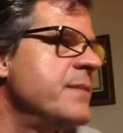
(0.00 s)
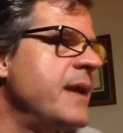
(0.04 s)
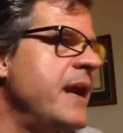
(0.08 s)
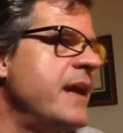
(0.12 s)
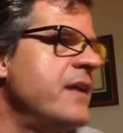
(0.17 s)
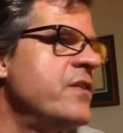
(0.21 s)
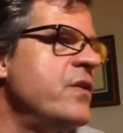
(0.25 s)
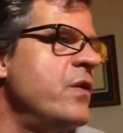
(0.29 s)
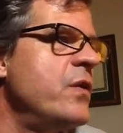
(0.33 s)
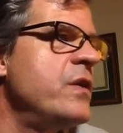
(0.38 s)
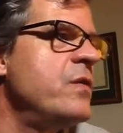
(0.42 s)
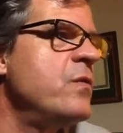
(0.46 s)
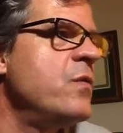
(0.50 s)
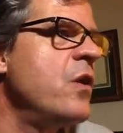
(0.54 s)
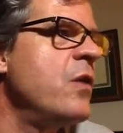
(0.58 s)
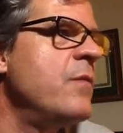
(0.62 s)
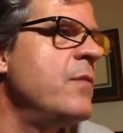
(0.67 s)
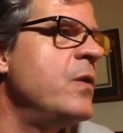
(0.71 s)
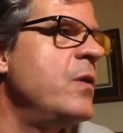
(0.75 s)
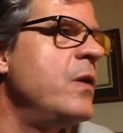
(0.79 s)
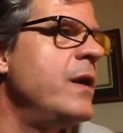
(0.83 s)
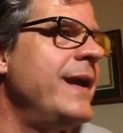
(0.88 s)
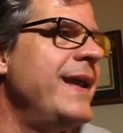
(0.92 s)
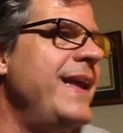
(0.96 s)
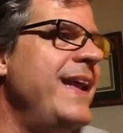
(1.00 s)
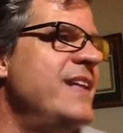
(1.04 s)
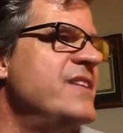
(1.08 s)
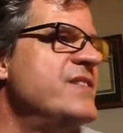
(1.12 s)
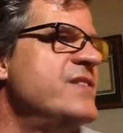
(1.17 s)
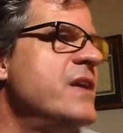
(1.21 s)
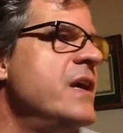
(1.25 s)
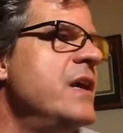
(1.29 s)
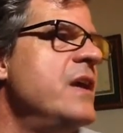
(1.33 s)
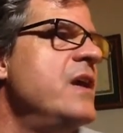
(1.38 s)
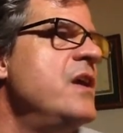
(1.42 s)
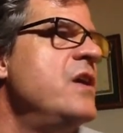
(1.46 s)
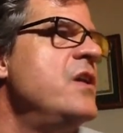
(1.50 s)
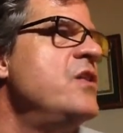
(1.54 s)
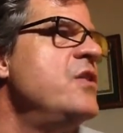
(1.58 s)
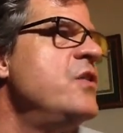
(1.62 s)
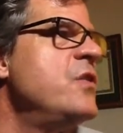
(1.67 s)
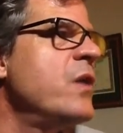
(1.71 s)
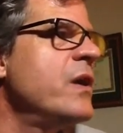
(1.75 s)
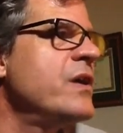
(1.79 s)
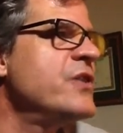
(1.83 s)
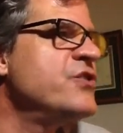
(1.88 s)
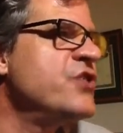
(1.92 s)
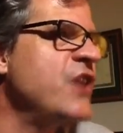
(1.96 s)
We've got Tony Romo against New
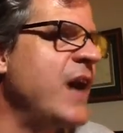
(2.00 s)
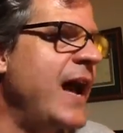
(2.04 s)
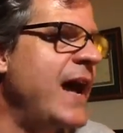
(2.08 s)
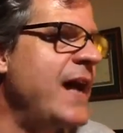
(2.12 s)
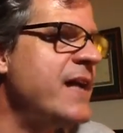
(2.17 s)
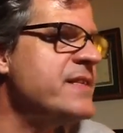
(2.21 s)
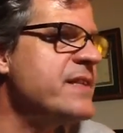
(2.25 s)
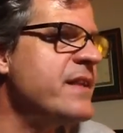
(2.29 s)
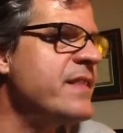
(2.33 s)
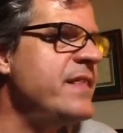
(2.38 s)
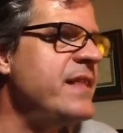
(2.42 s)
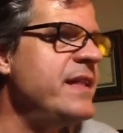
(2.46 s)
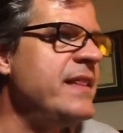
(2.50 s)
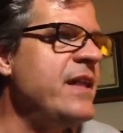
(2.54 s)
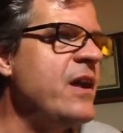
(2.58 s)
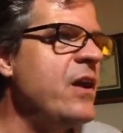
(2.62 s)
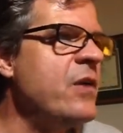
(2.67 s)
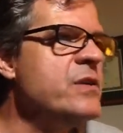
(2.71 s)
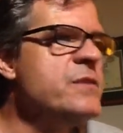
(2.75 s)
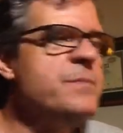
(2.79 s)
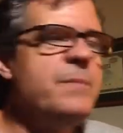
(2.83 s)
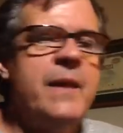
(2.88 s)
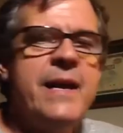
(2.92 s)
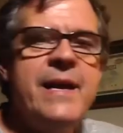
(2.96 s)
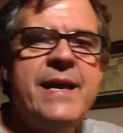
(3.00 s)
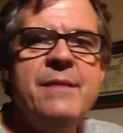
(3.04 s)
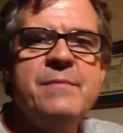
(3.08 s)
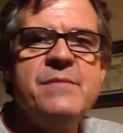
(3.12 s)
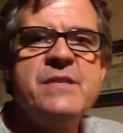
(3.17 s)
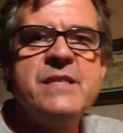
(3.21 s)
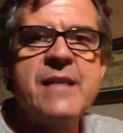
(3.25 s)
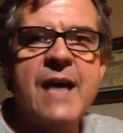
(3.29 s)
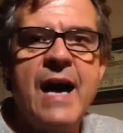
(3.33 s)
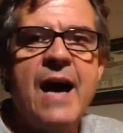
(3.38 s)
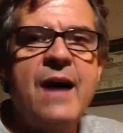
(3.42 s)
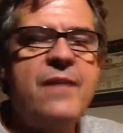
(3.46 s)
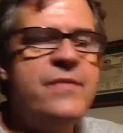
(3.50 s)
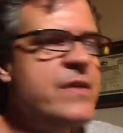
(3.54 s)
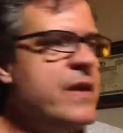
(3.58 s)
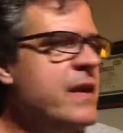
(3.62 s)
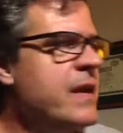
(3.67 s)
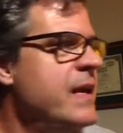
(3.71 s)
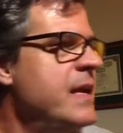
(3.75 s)
York Giants. I think they always play him tough.